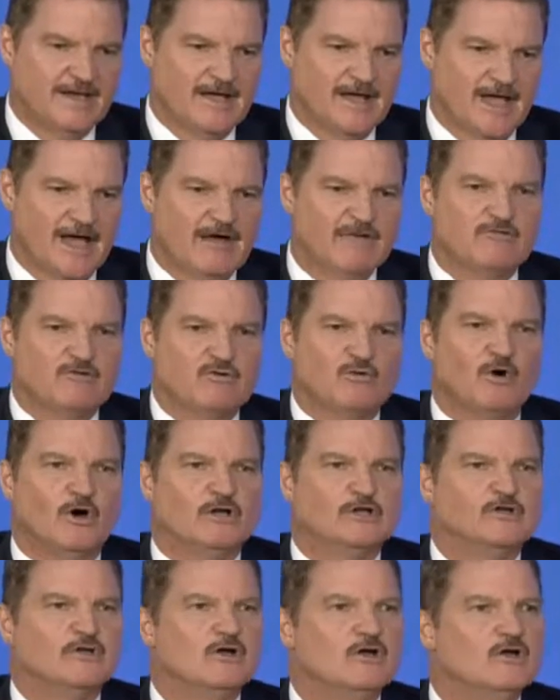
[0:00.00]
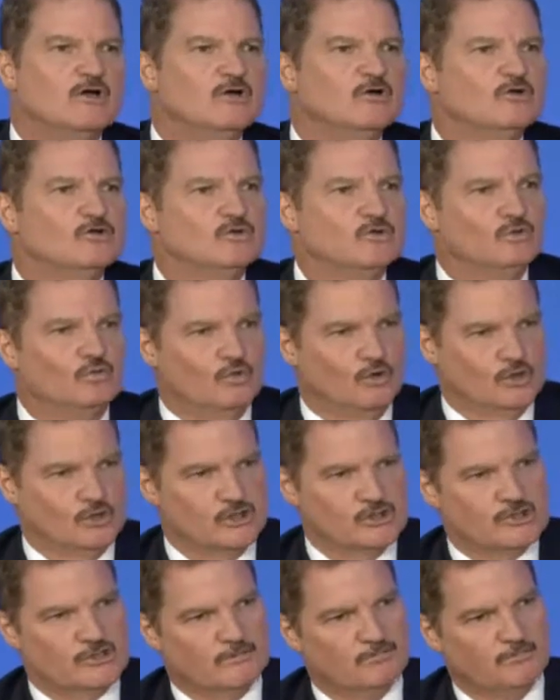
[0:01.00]
everyone
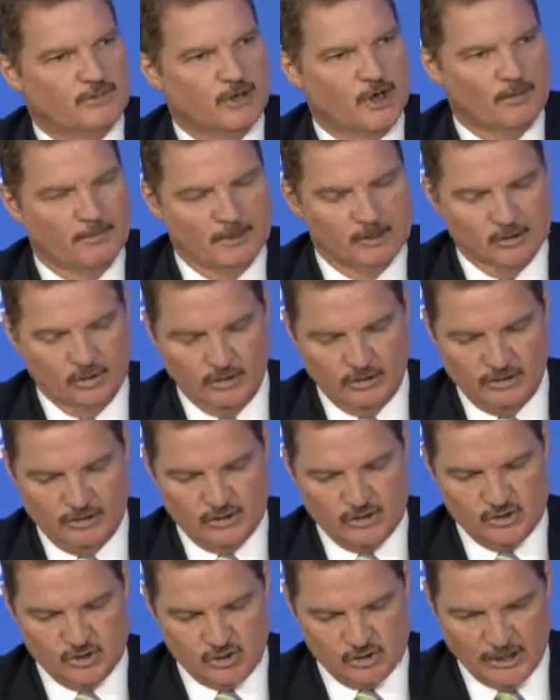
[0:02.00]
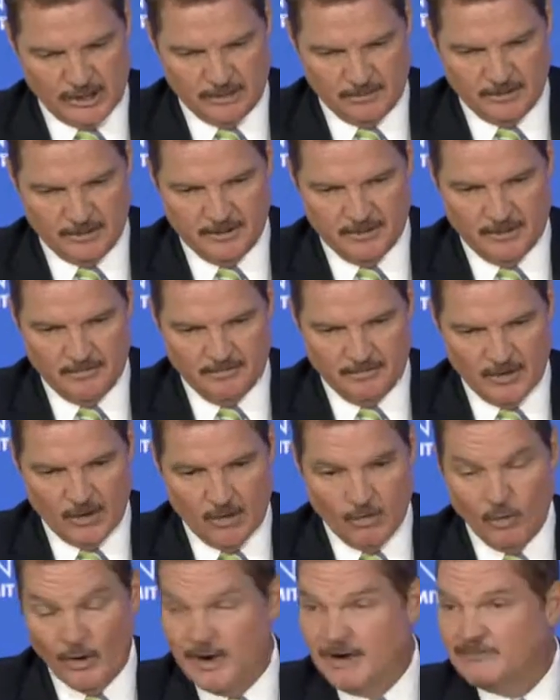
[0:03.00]
towards becoming totally sustainable.
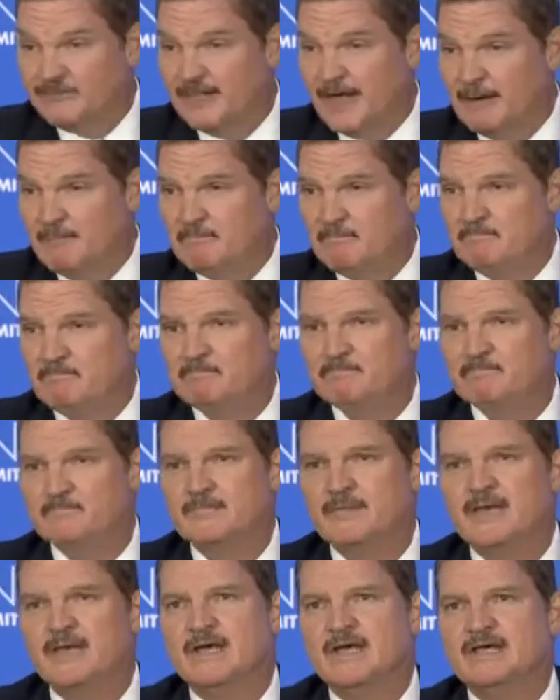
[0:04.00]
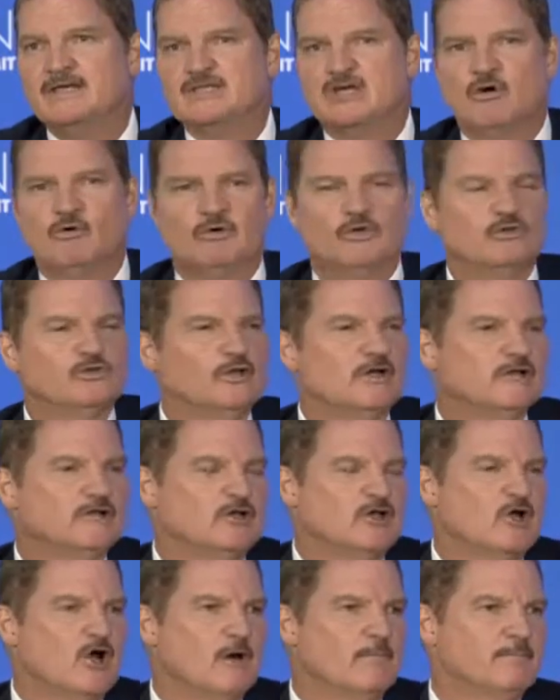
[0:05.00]
One of them is our
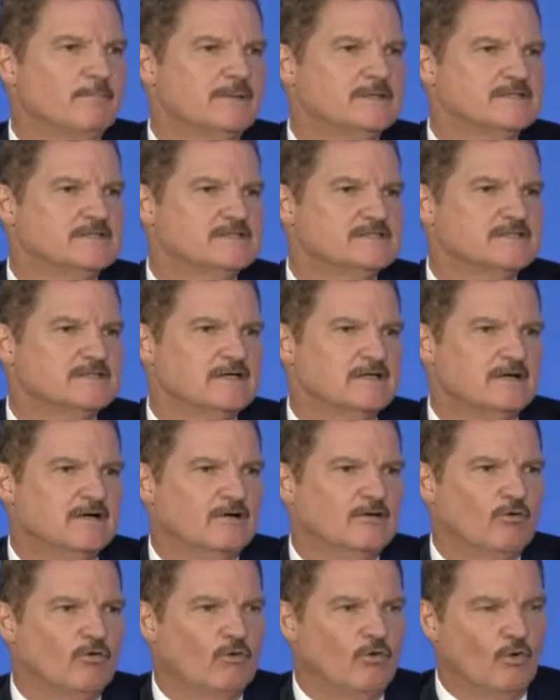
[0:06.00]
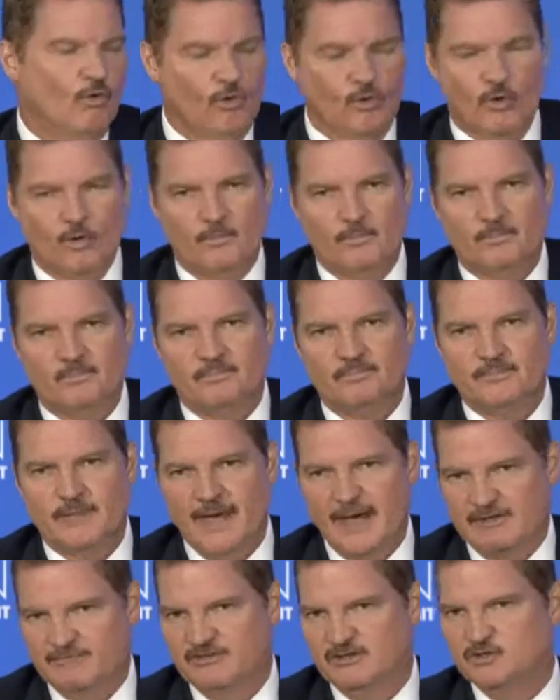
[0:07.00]
utility companies, who
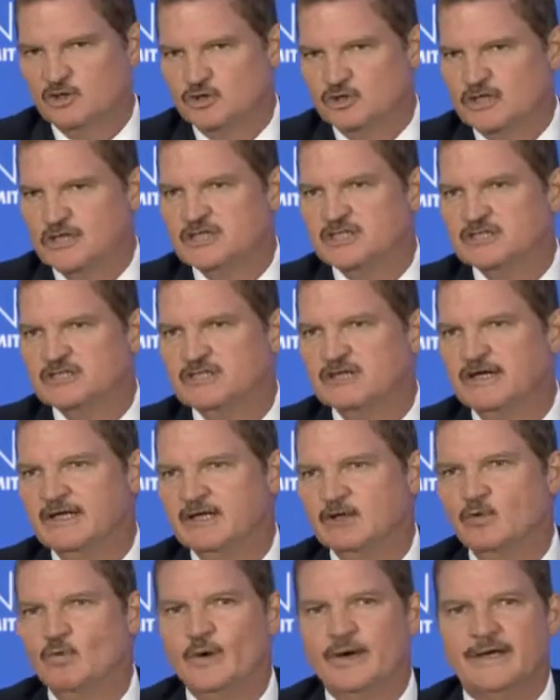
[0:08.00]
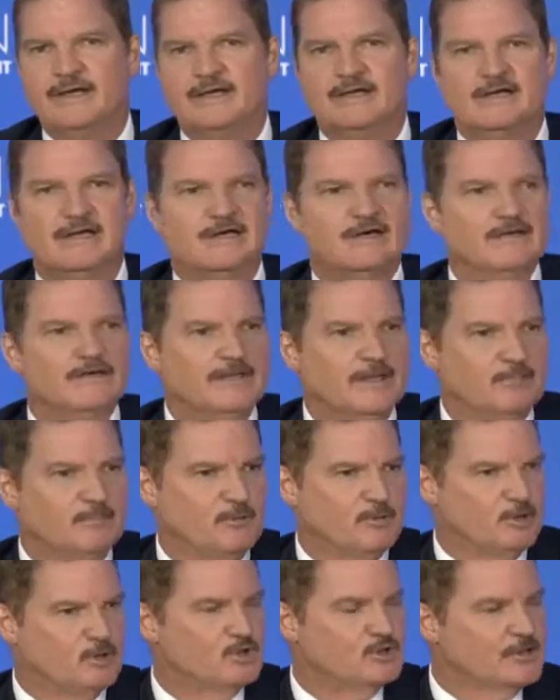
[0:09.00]
have a tradition in the way they
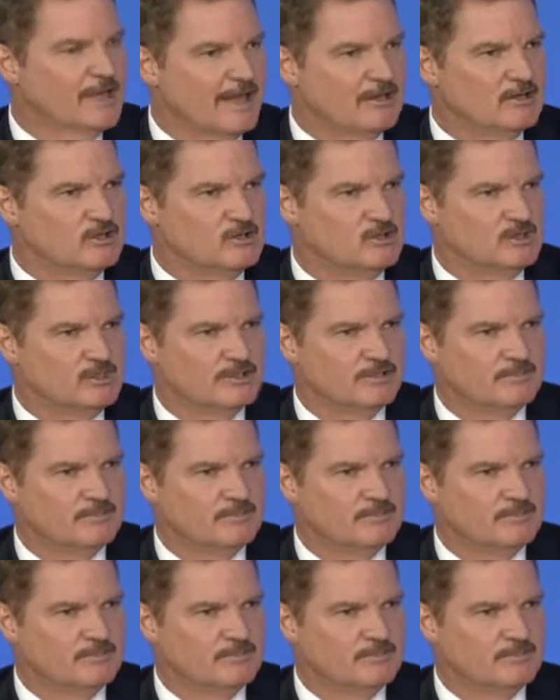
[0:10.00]
produce energy.